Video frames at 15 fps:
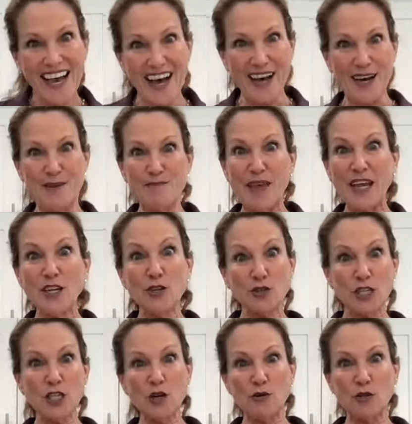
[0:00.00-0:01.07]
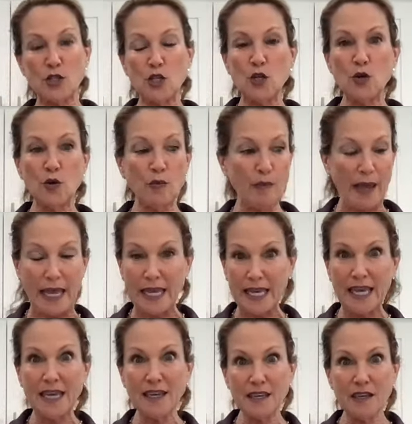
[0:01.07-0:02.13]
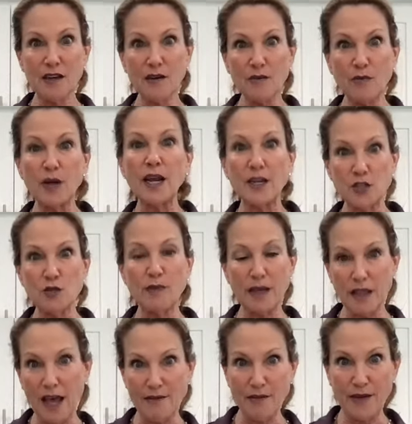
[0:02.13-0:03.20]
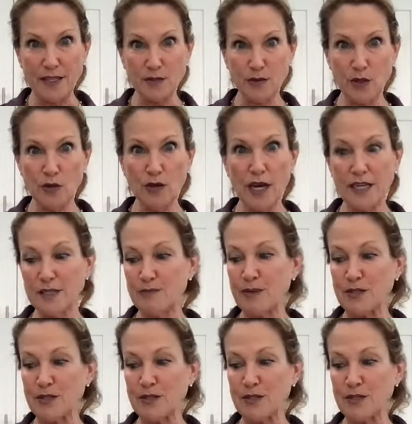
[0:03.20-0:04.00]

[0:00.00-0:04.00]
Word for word: Um, I usually don't do baking when I do my live events with you guys,